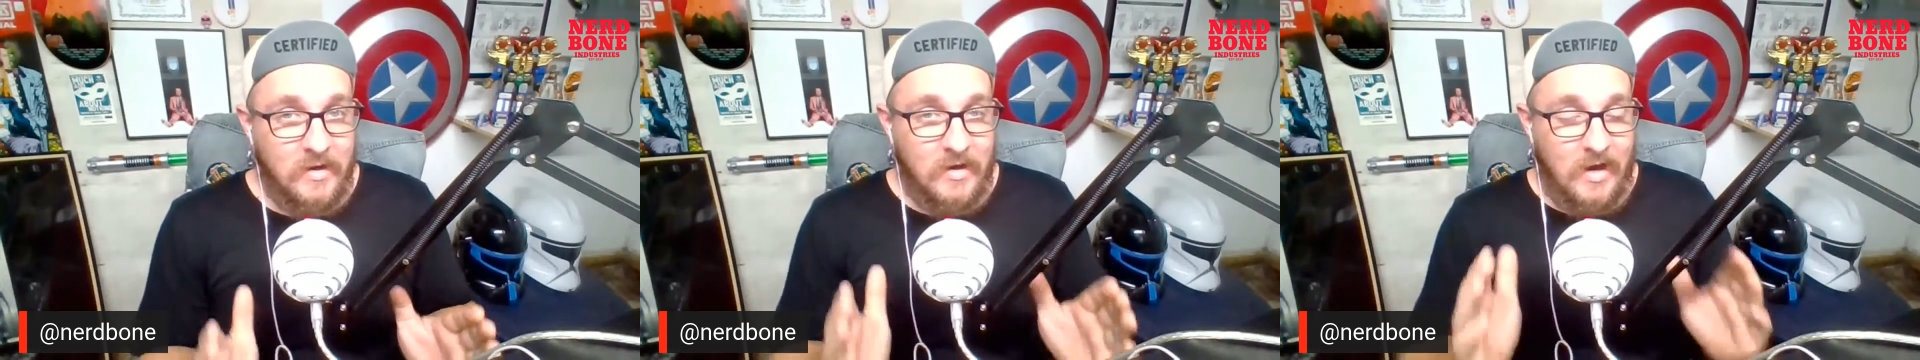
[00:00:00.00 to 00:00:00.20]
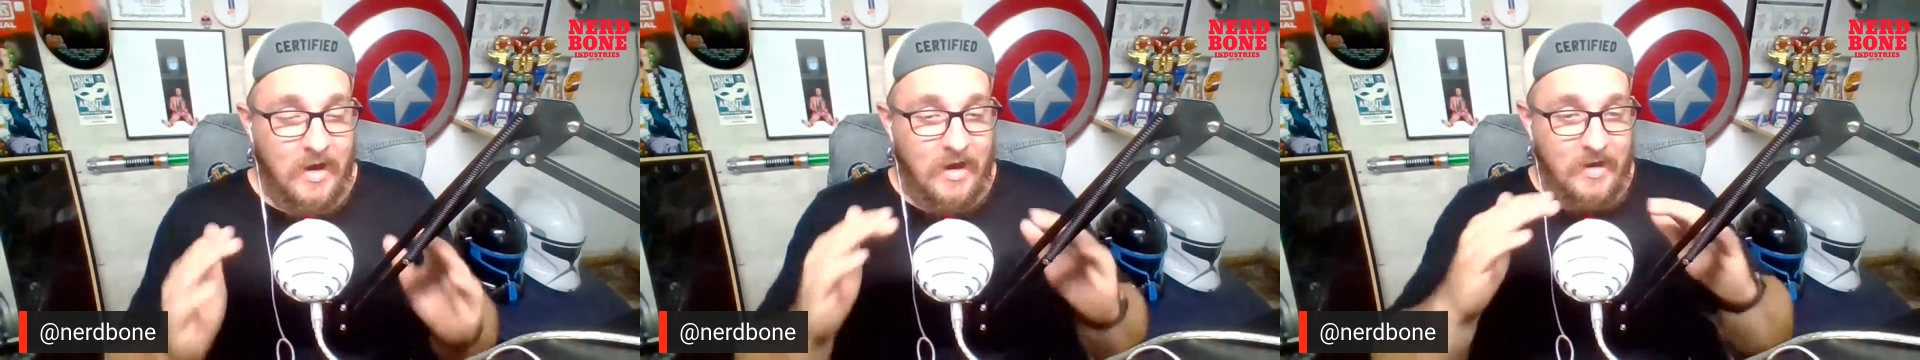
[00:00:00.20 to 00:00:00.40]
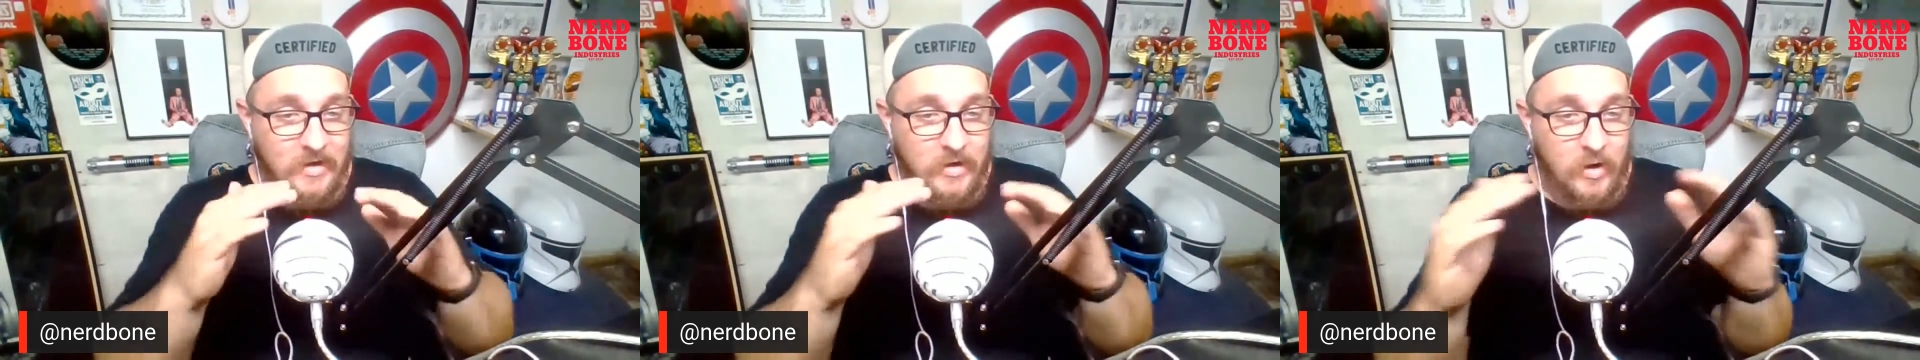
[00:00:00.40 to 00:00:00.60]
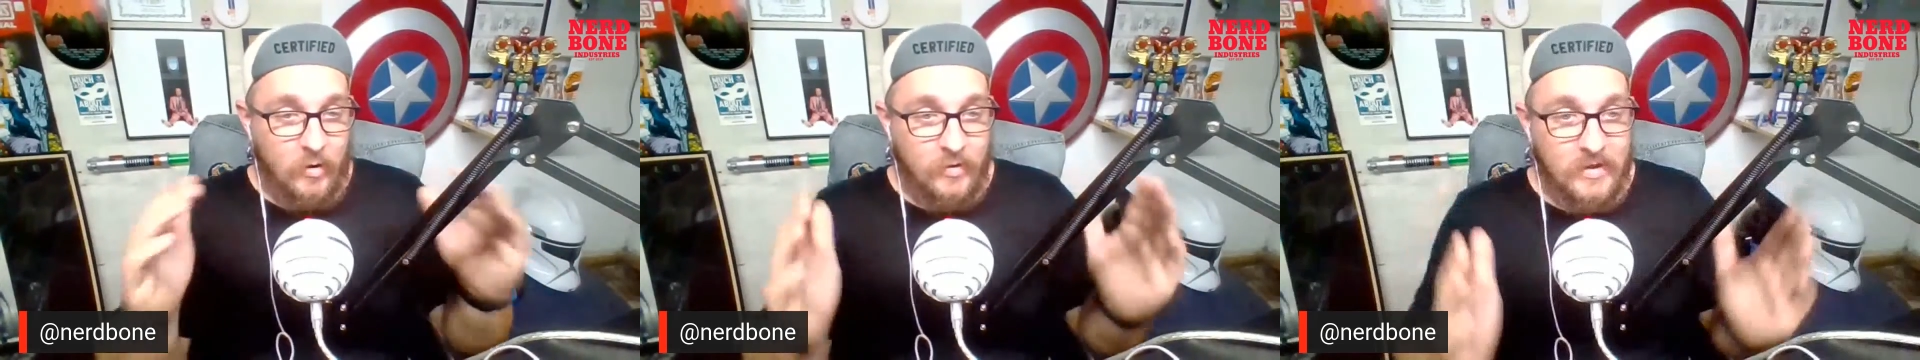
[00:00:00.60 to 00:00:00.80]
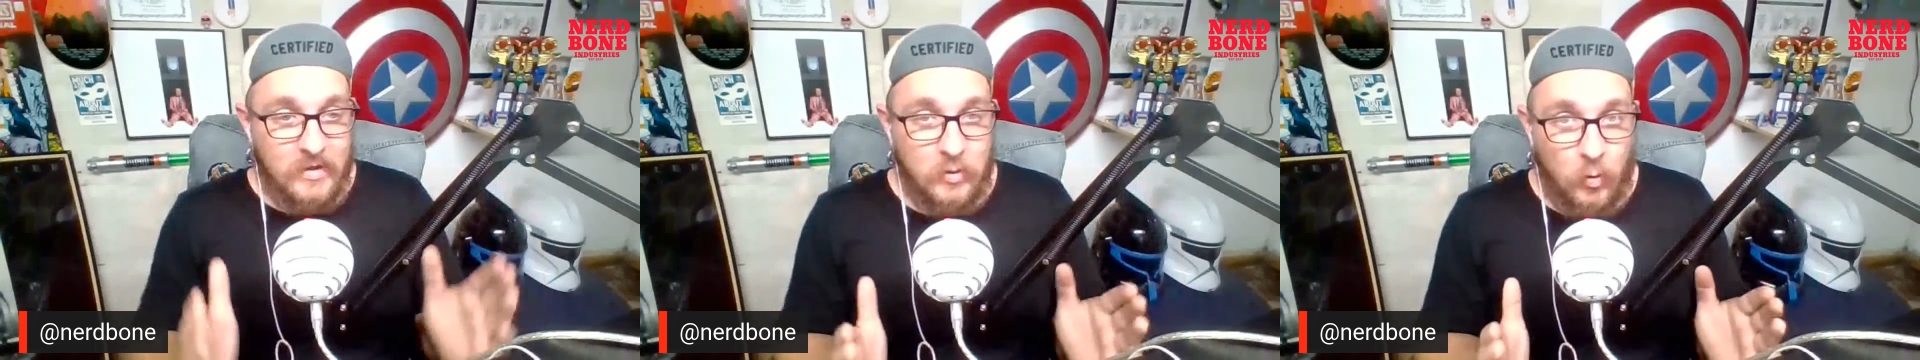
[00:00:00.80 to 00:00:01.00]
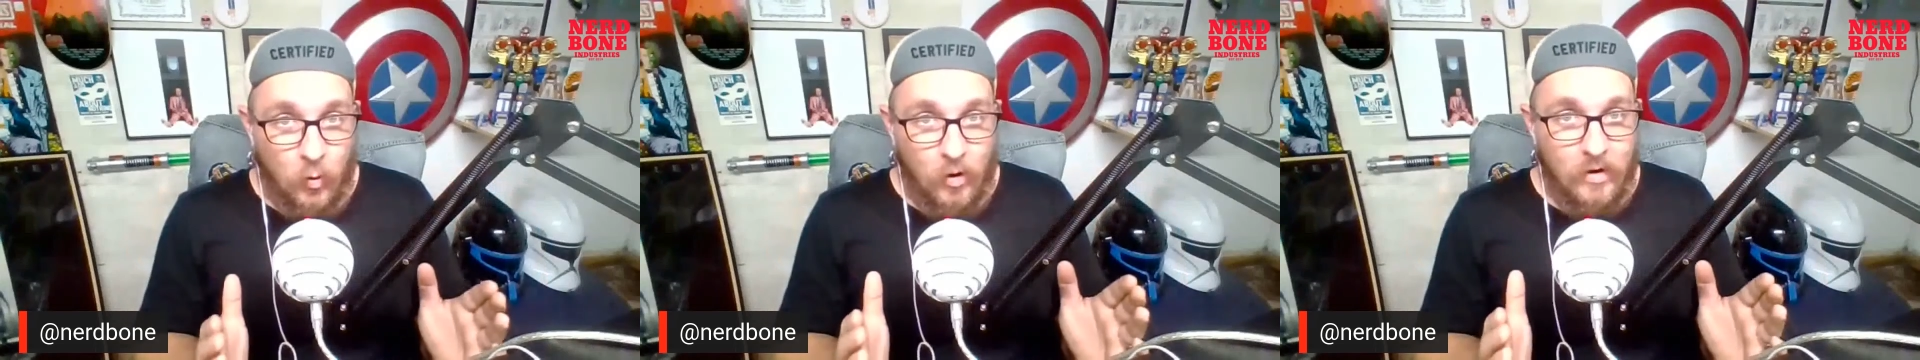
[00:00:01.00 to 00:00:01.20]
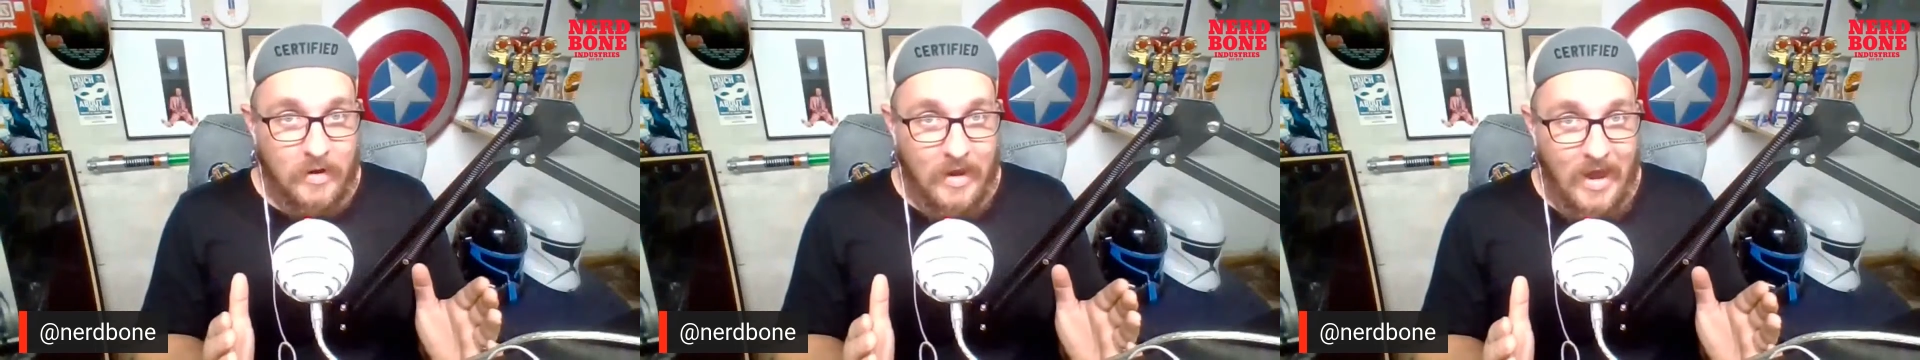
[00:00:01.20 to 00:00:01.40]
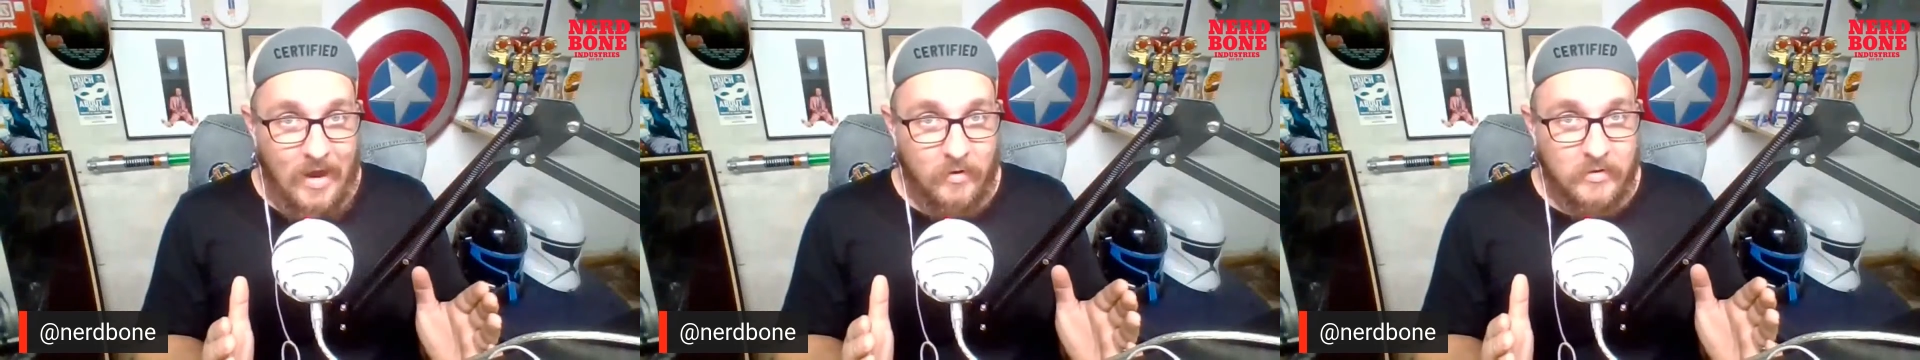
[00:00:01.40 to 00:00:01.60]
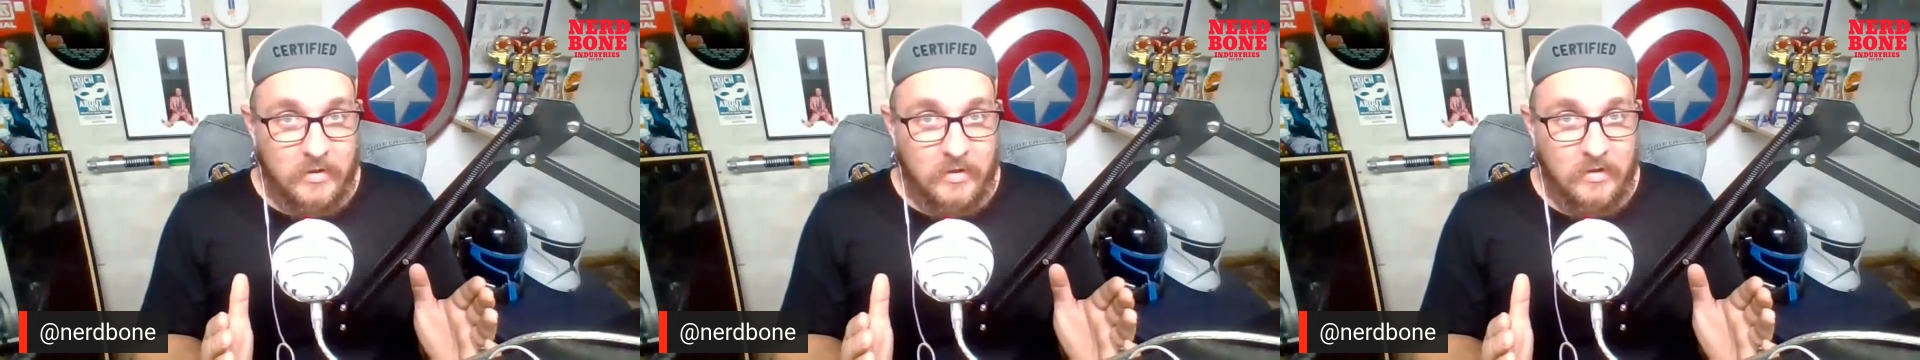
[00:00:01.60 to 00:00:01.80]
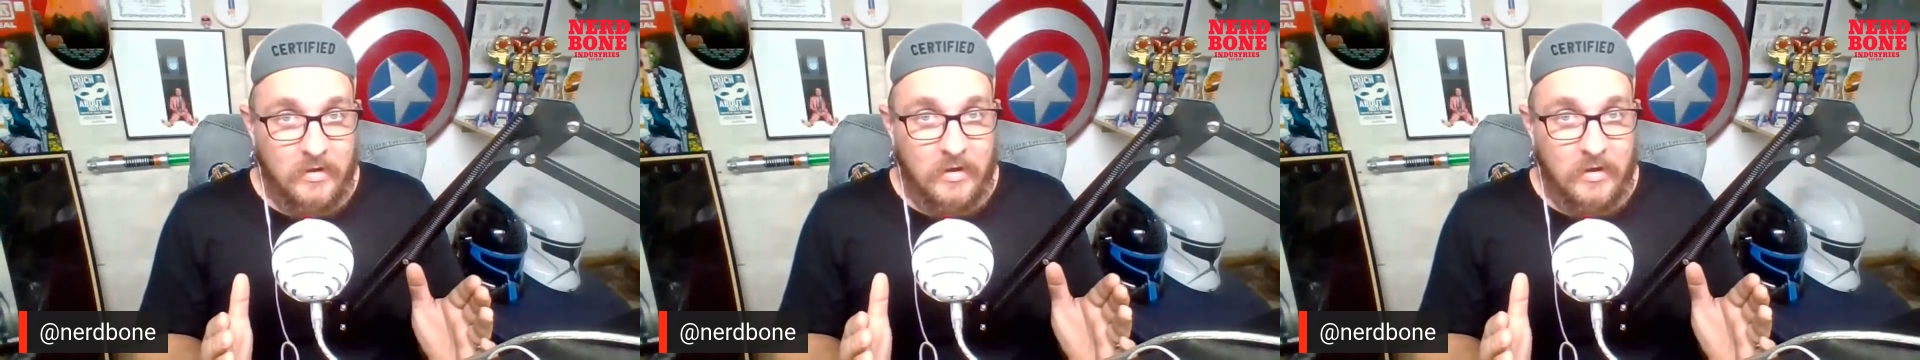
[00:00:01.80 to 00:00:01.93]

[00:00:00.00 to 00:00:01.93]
this workout,